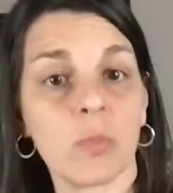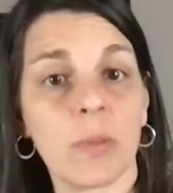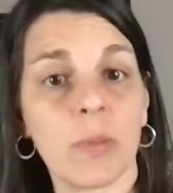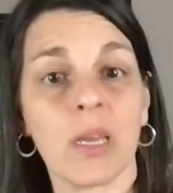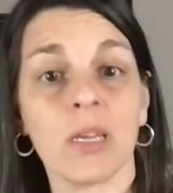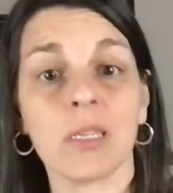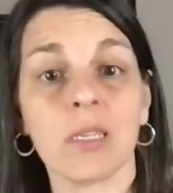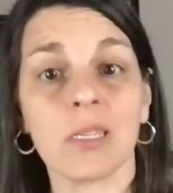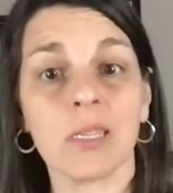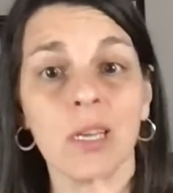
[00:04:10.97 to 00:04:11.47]

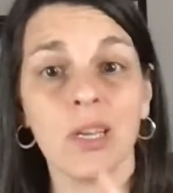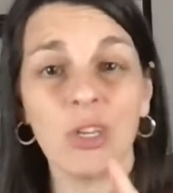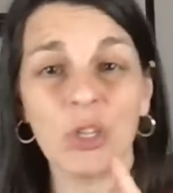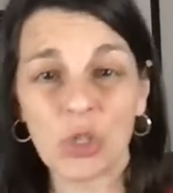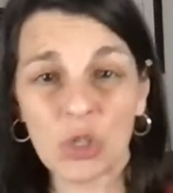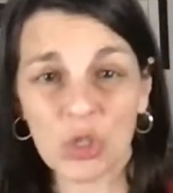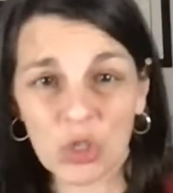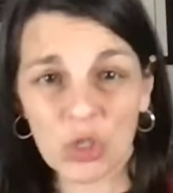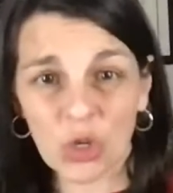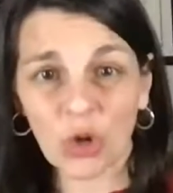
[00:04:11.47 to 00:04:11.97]
because
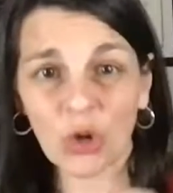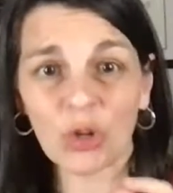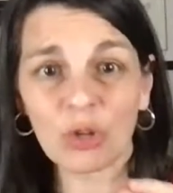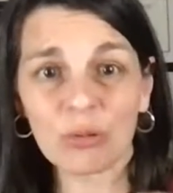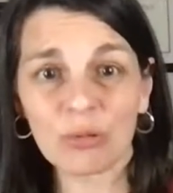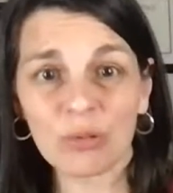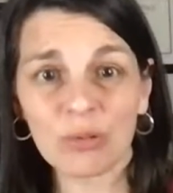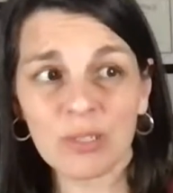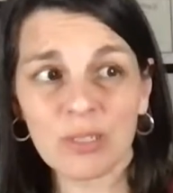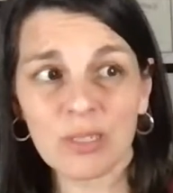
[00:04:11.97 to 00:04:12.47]

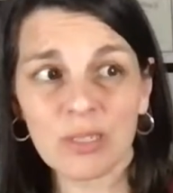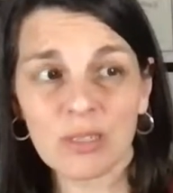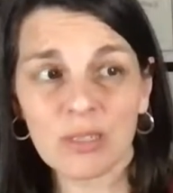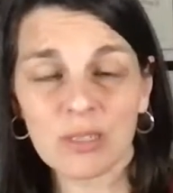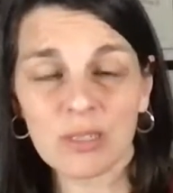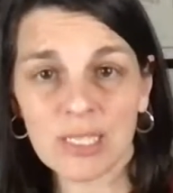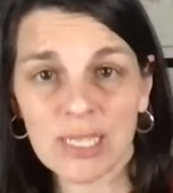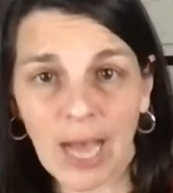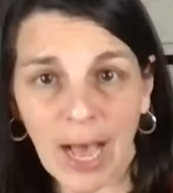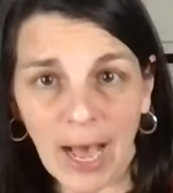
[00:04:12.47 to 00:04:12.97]
certain
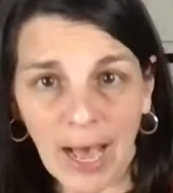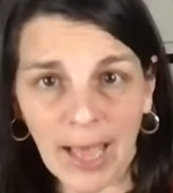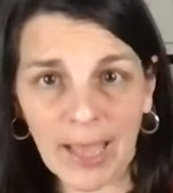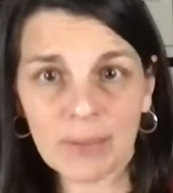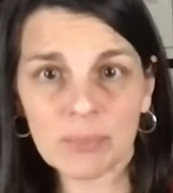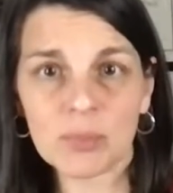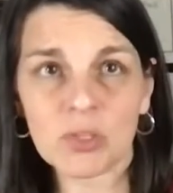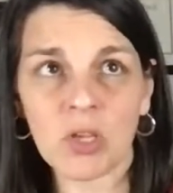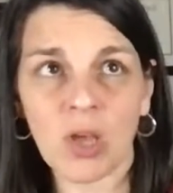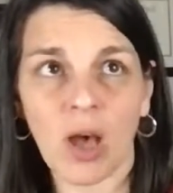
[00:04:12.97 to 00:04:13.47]

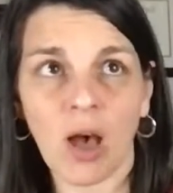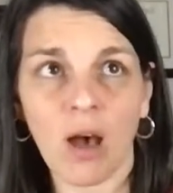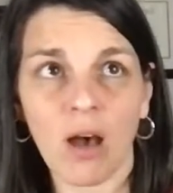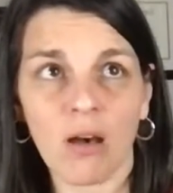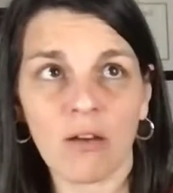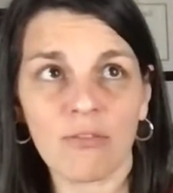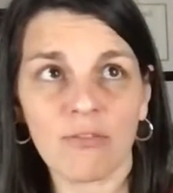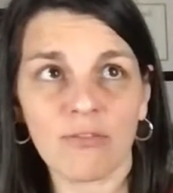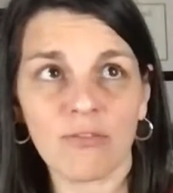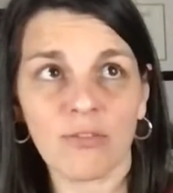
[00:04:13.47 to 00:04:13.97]
types
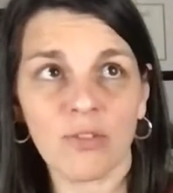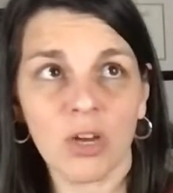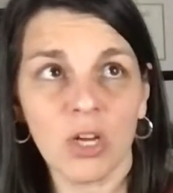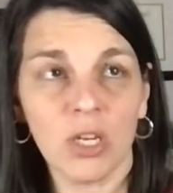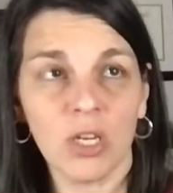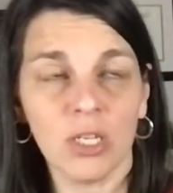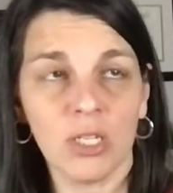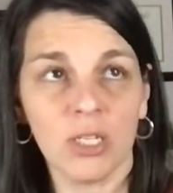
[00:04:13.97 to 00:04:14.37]
of